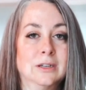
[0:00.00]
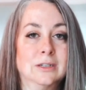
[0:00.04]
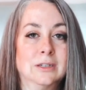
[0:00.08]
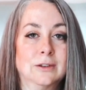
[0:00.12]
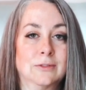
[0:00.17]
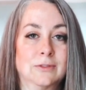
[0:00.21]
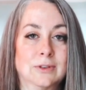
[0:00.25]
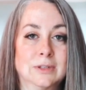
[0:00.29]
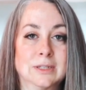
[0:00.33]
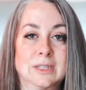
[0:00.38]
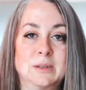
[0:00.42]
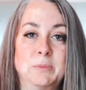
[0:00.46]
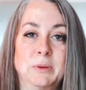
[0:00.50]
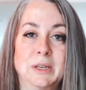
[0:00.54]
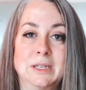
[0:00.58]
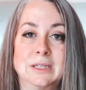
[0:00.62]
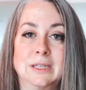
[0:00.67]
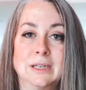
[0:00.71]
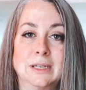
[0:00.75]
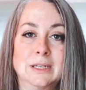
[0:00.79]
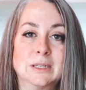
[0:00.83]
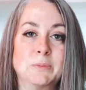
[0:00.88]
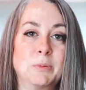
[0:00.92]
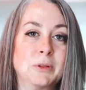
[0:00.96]
different
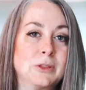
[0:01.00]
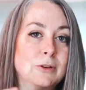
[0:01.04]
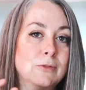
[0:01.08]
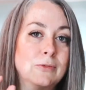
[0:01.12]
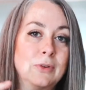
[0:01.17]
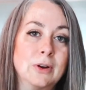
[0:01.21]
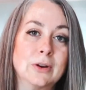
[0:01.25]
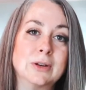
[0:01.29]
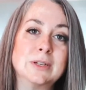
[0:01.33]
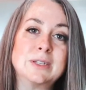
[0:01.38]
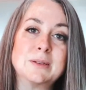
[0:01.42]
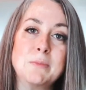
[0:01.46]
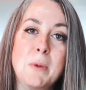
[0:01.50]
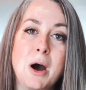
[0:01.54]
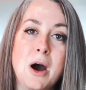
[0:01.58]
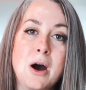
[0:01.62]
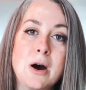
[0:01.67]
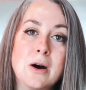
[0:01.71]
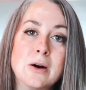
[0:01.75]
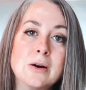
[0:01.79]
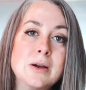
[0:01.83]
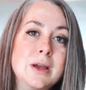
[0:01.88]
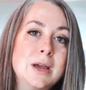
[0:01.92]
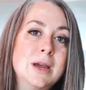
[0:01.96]
species, but they're very
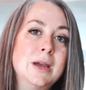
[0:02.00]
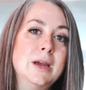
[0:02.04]
small.